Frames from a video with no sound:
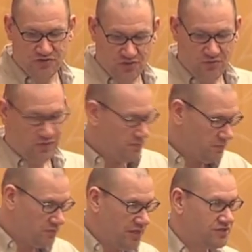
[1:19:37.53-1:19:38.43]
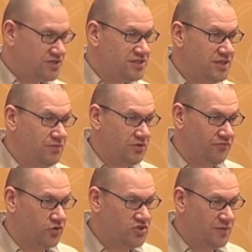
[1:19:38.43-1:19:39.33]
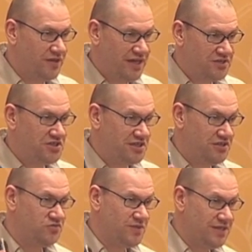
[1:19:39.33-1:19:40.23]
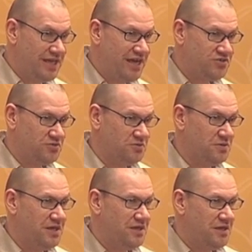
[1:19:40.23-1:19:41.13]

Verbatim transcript: so when people actually send me voicemail, it actually gives me the actual